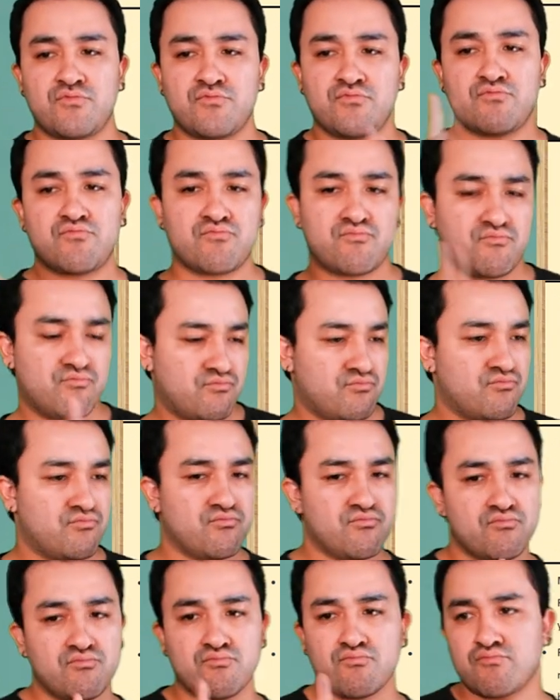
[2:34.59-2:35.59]
Then,
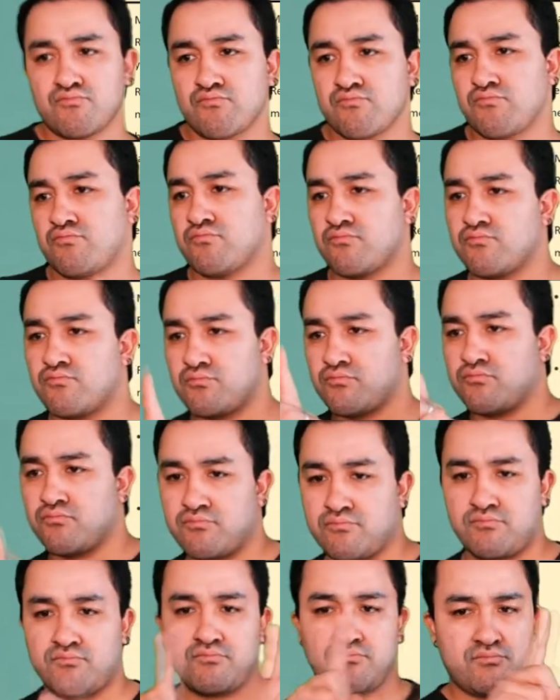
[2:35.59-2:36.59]
if the child is
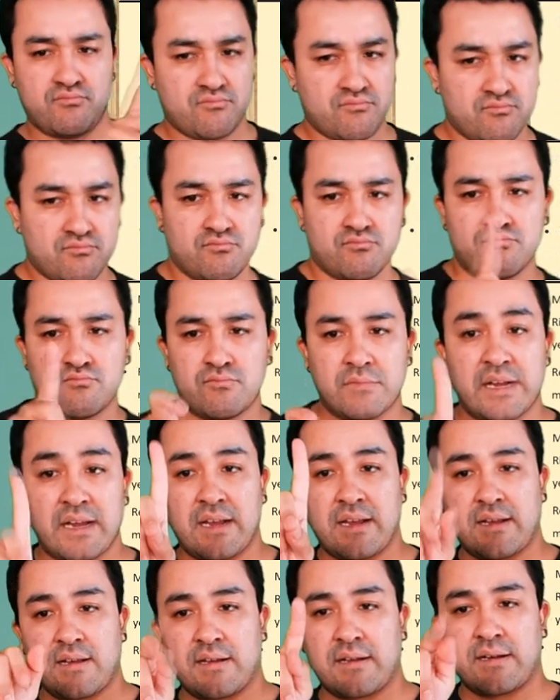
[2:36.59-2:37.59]
not meeting the
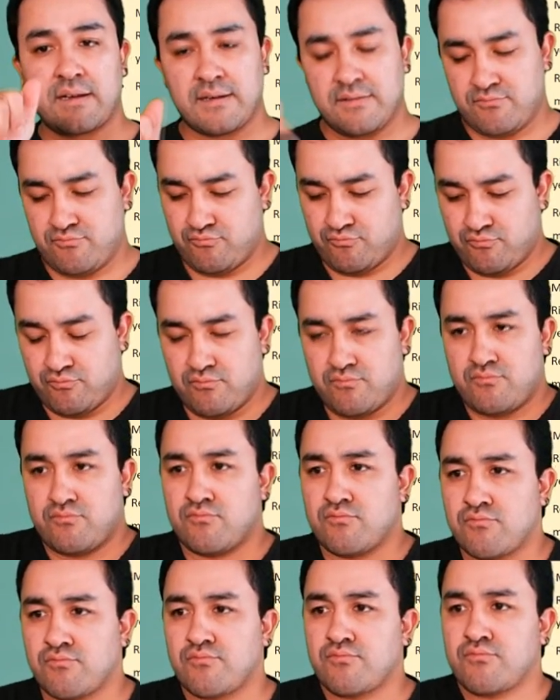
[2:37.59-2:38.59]
specified language
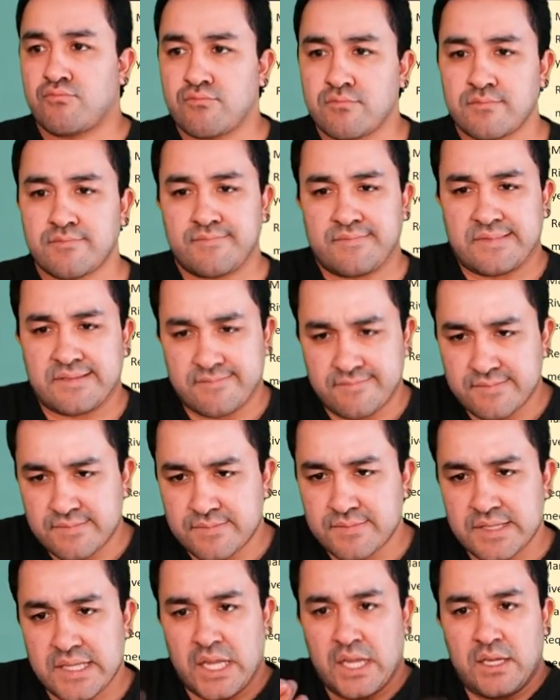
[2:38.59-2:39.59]
benchmarks, the
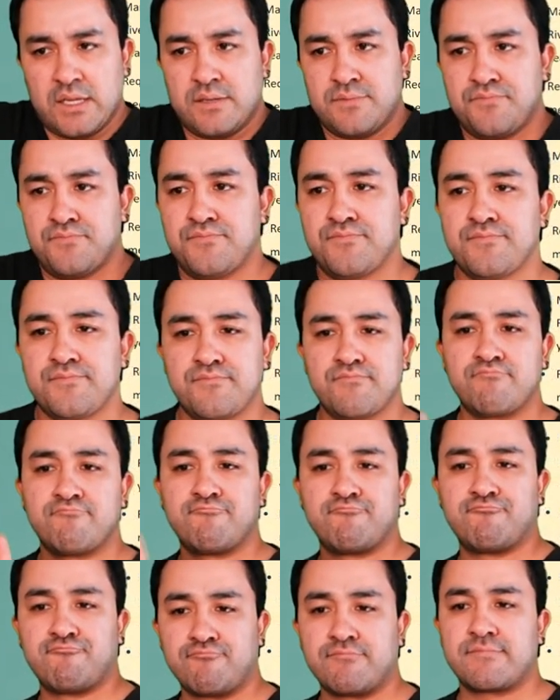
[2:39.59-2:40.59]
committee is to make
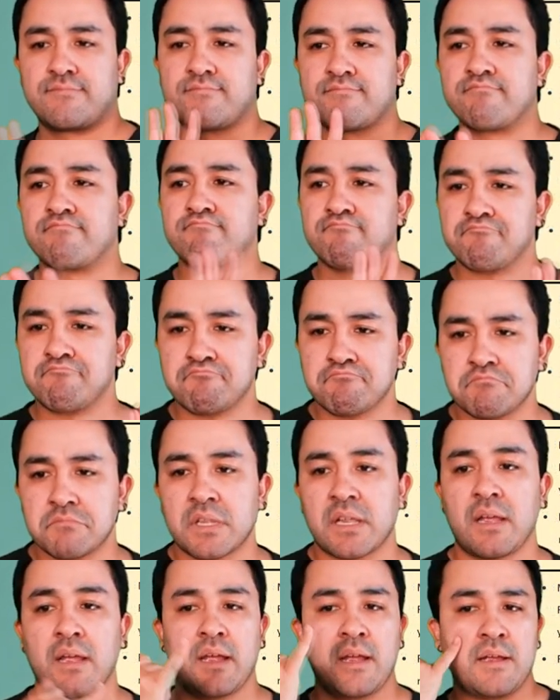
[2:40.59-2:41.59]
recommendations with the
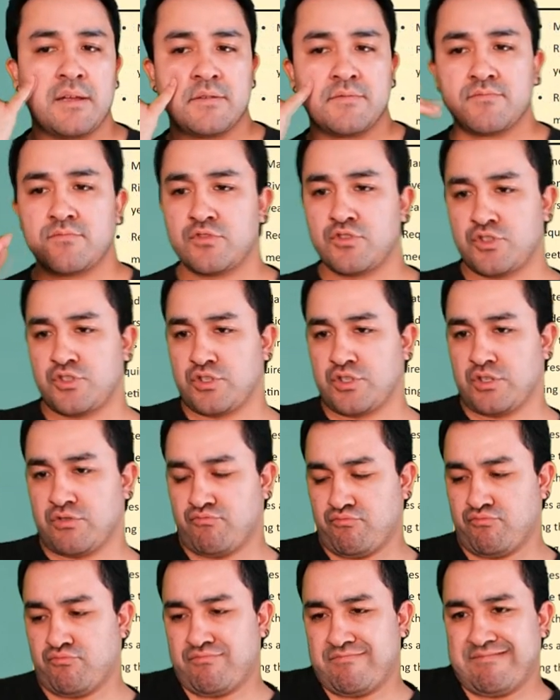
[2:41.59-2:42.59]
goal of the deaf
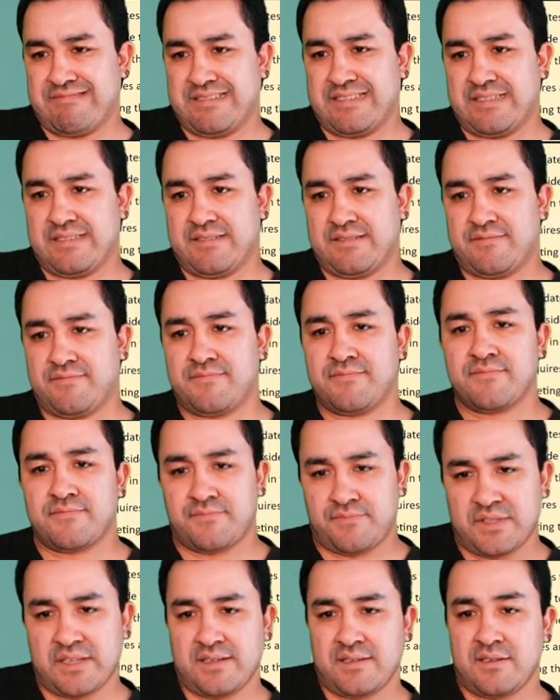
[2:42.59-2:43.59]
child becoming
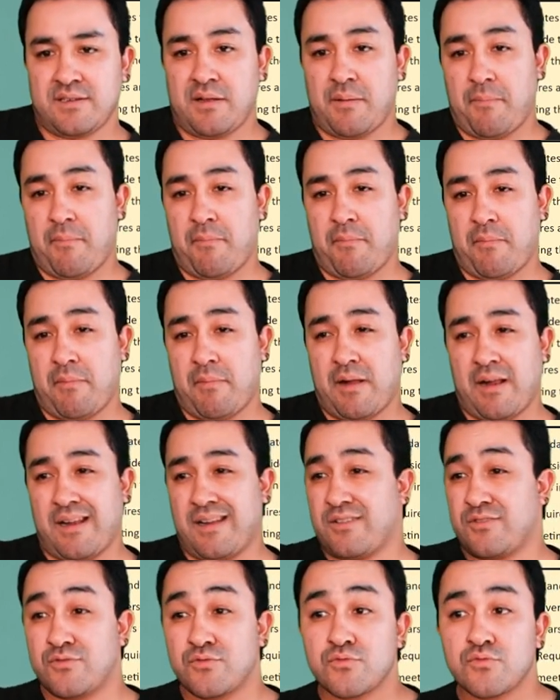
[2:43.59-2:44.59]
linguistically
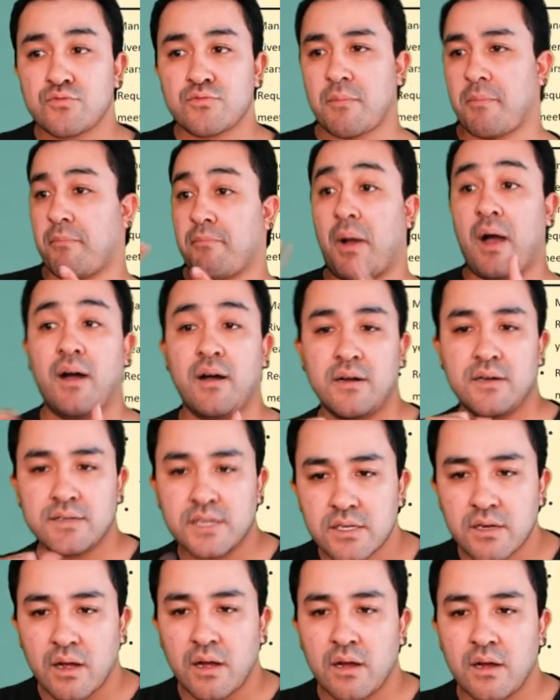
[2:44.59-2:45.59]
age-appropriate.
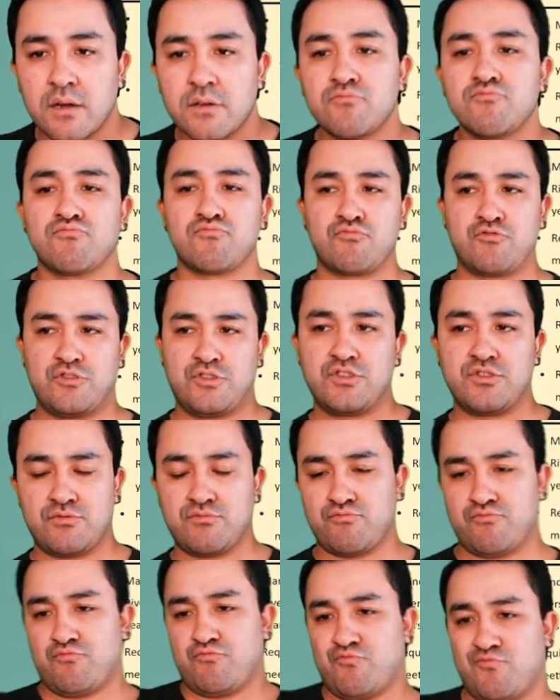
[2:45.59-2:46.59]
Lastly, it
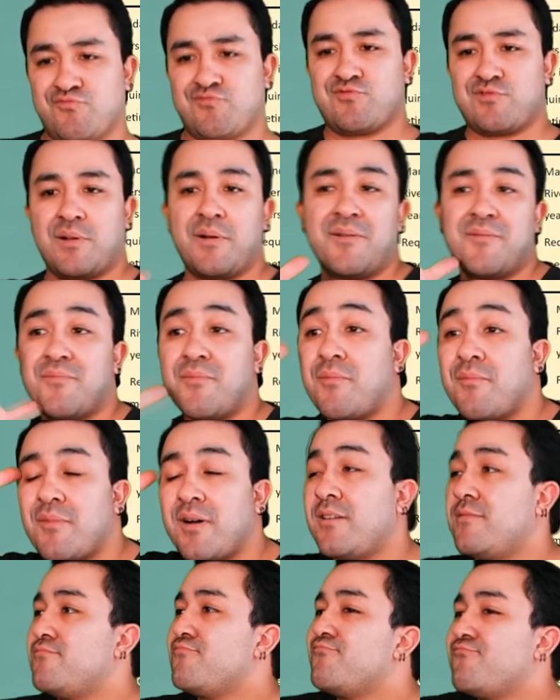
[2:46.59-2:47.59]
also mandated the
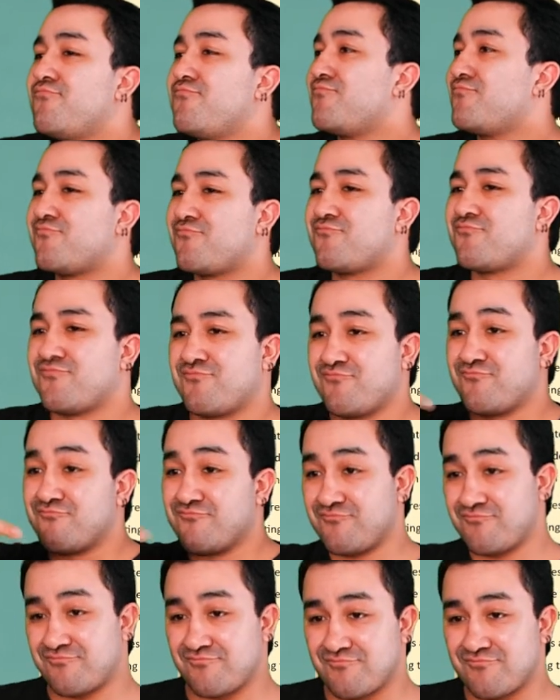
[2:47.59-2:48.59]
State Department to
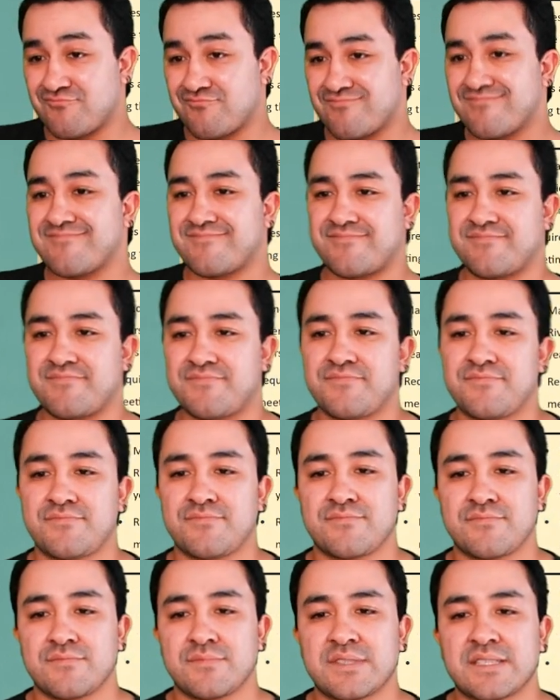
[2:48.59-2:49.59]
develop specific
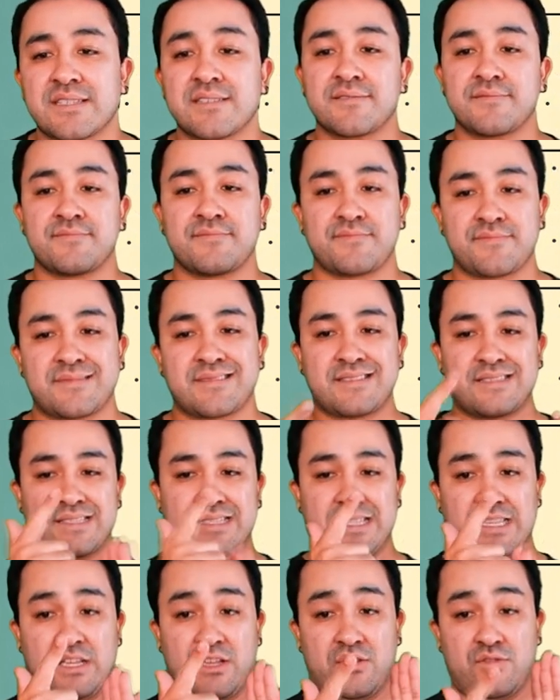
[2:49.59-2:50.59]
action plans and
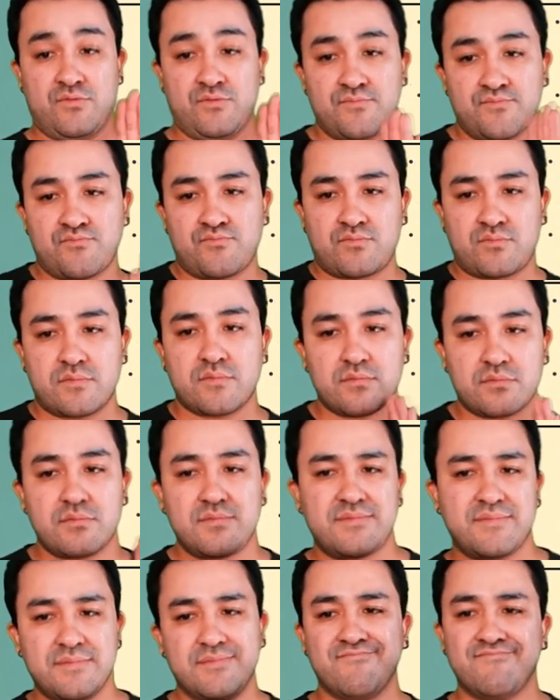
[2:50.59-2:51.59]
regulations to fully
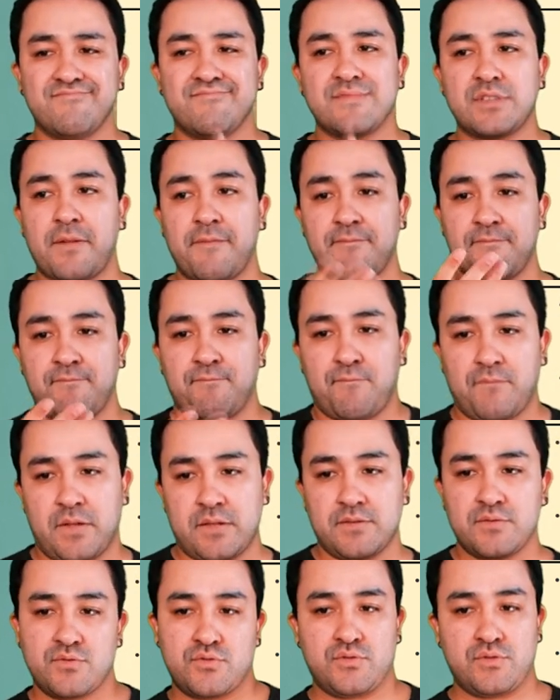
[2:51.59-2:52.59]
implement the
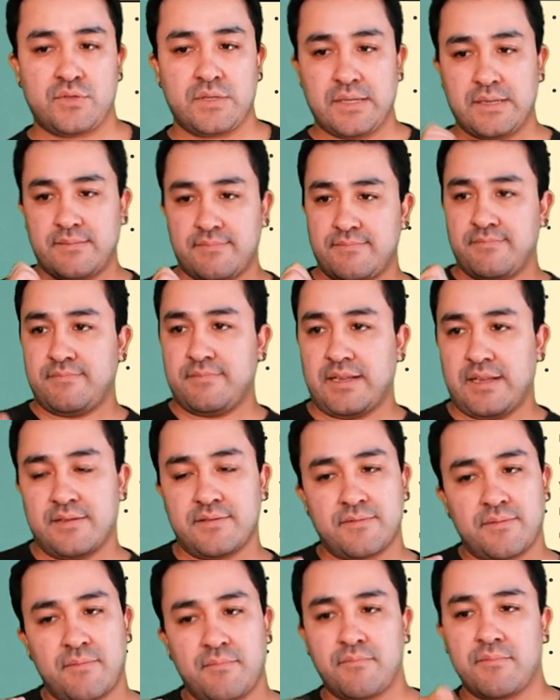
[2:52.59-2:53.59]
Language Benchmark
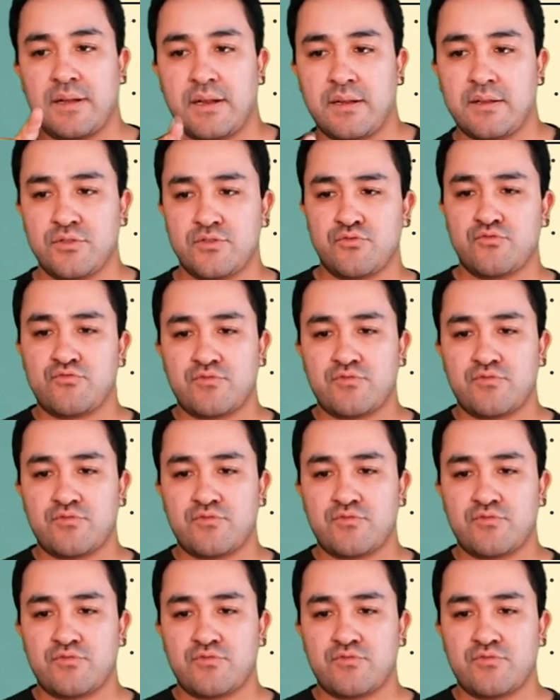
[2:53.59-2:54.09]
Assessment Protocol